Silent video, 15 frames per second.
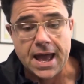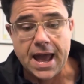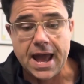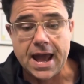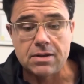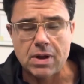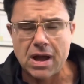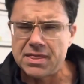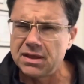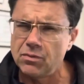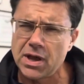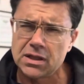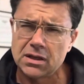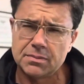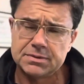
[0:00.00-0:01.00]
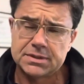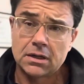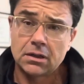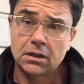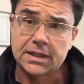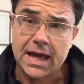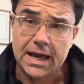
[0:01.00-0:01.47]
And I think we ended up
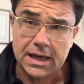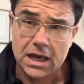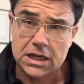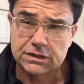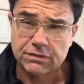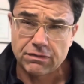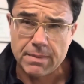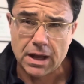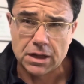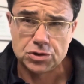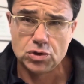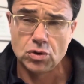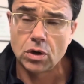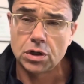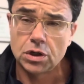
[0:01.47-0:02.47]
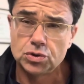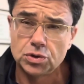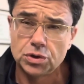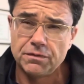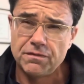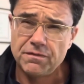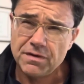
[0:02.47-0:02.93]
settling that case for about
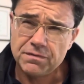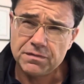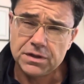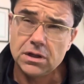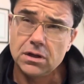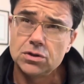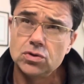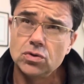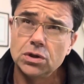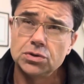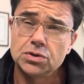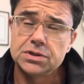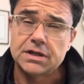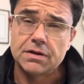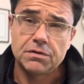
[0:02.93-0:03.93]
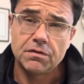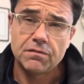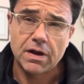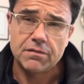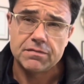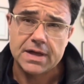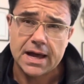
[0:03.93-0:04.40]
250 to
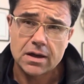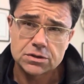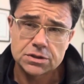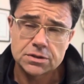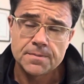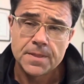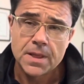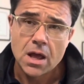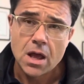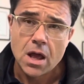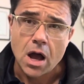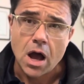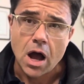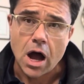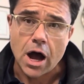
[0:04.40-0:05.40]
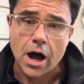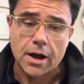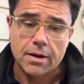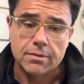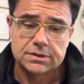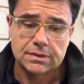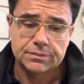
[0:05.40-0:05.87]
275,000,
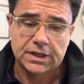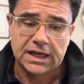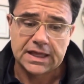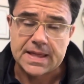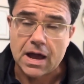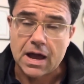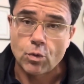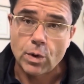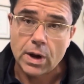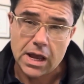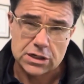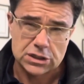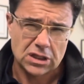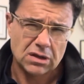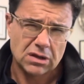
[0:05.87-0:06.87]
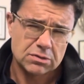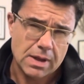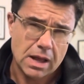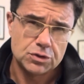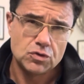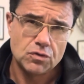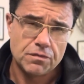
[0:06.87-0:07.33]
um, something in that range. I think it was
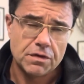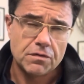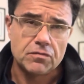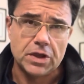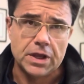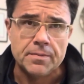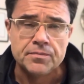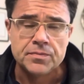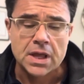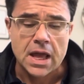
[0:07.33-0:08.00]
about 250.